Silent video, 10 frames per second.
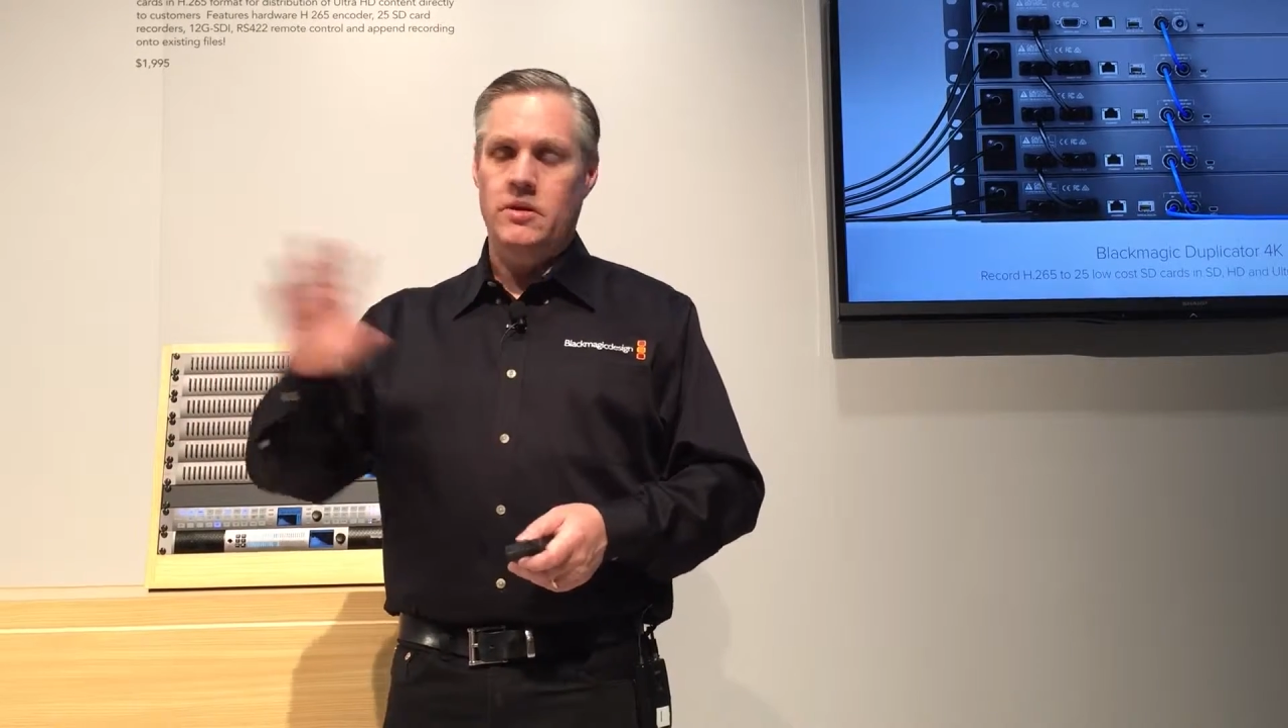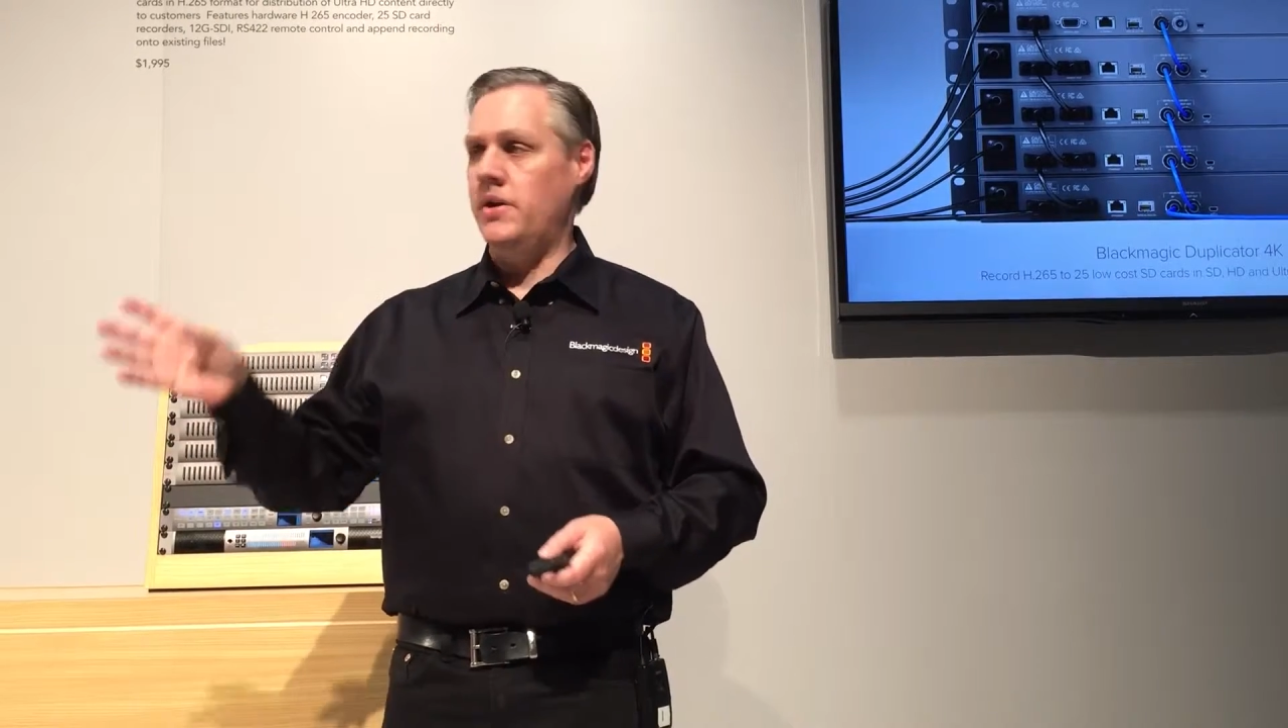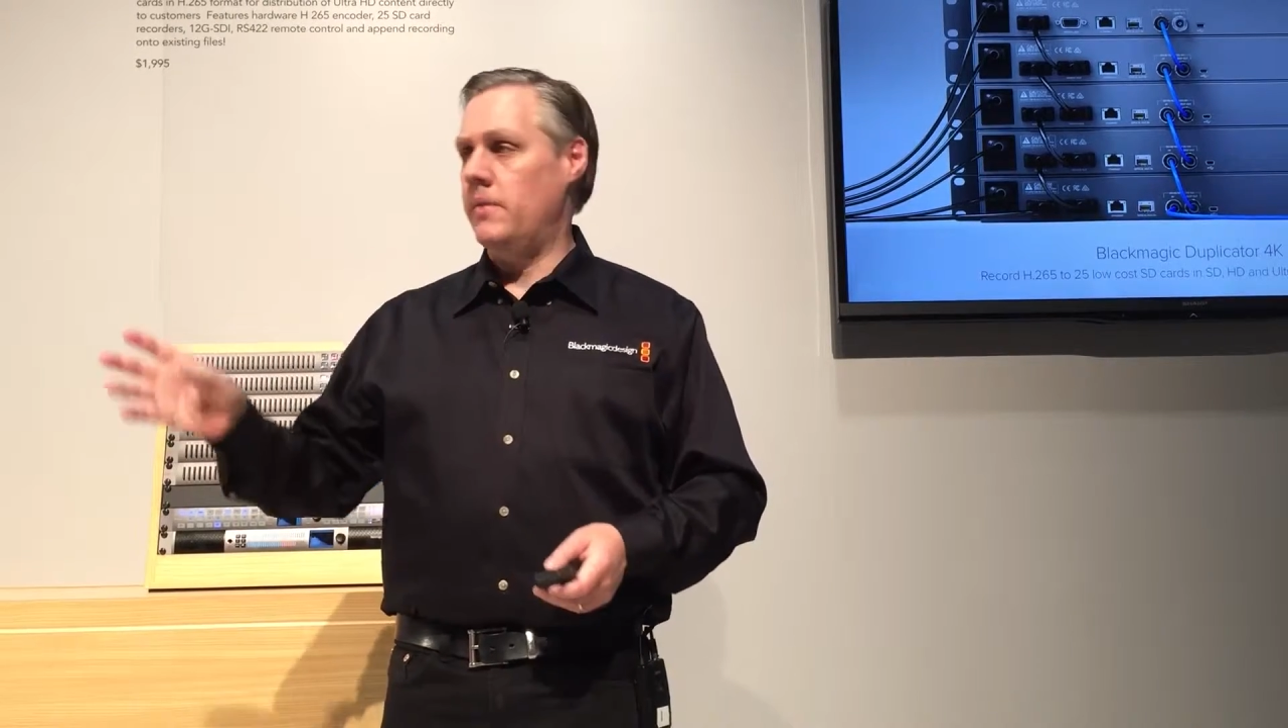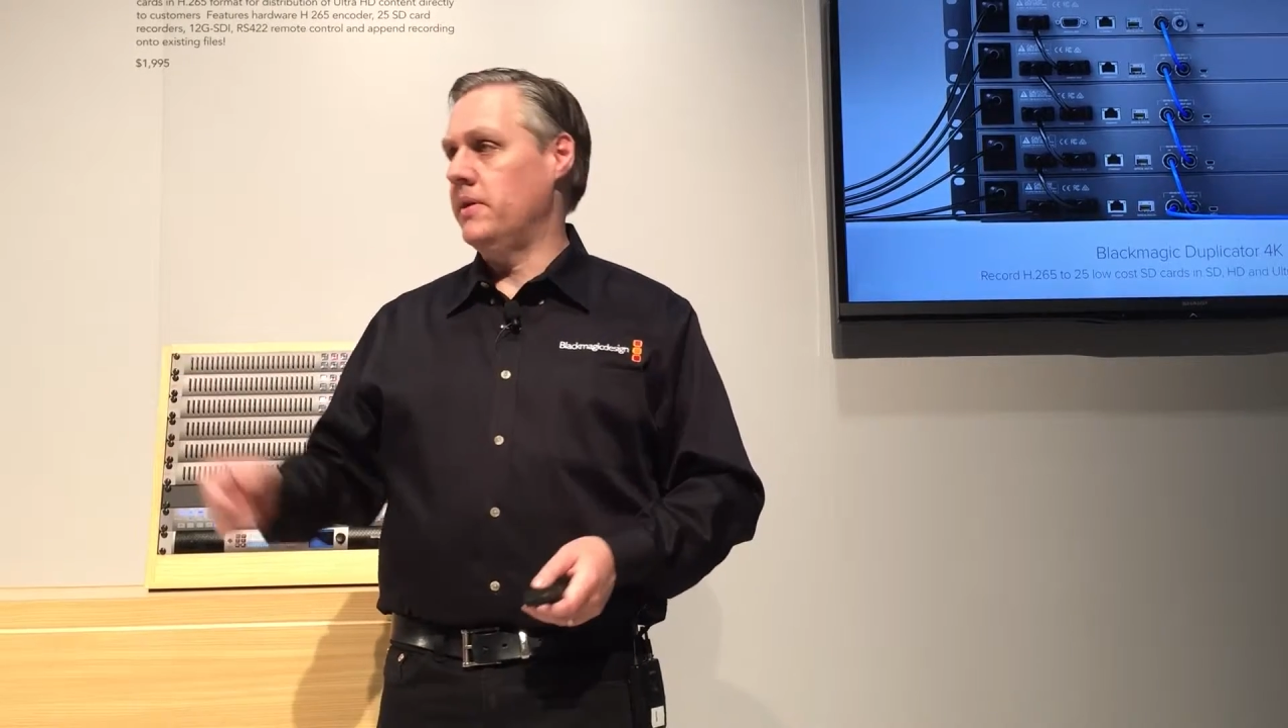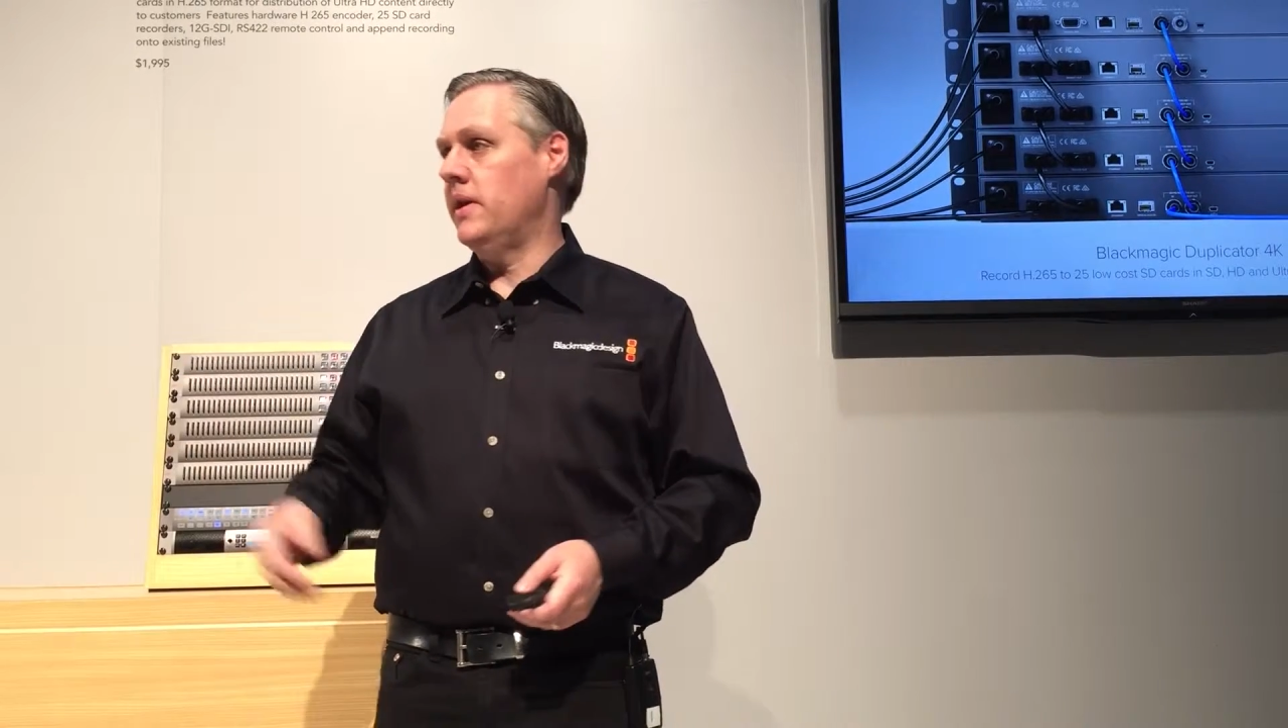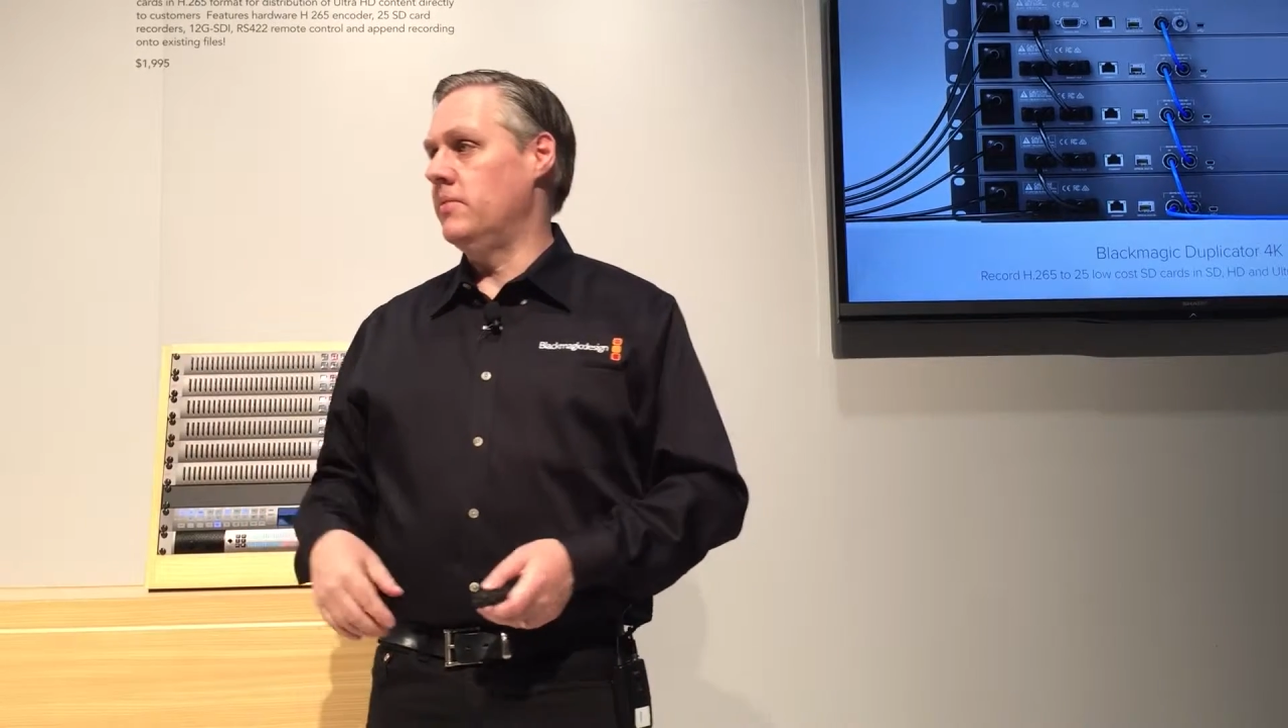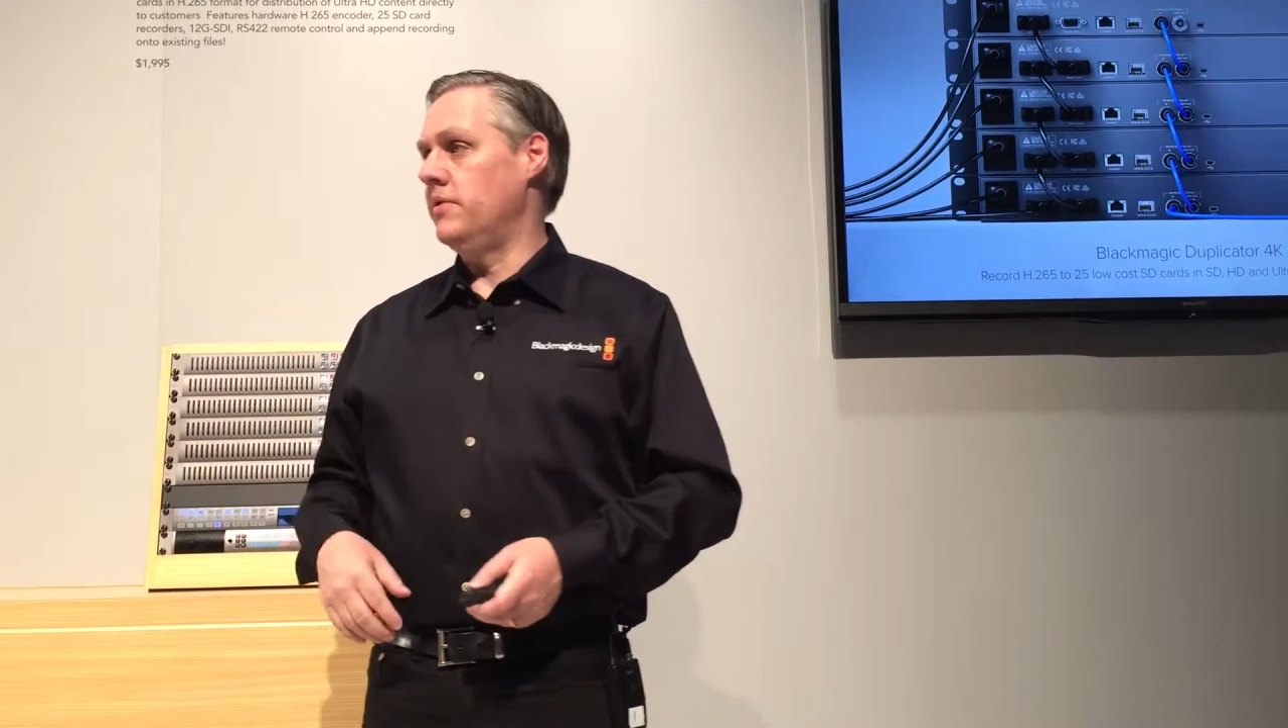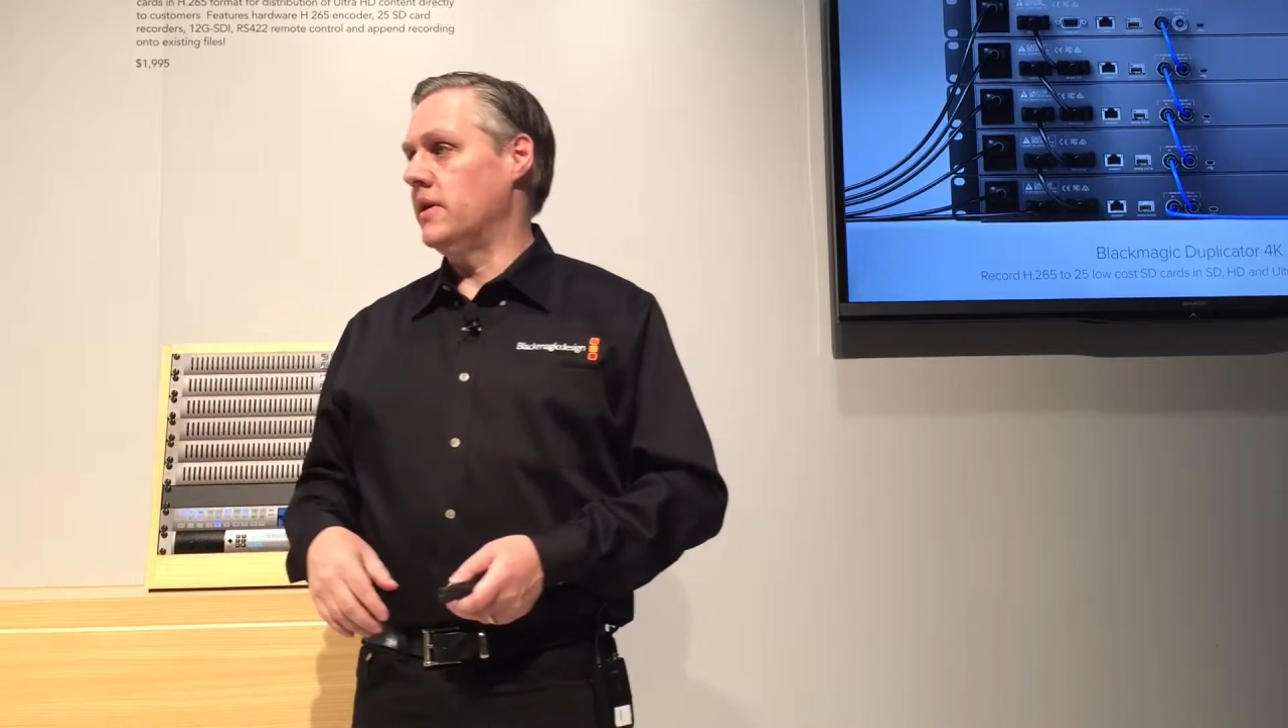load up again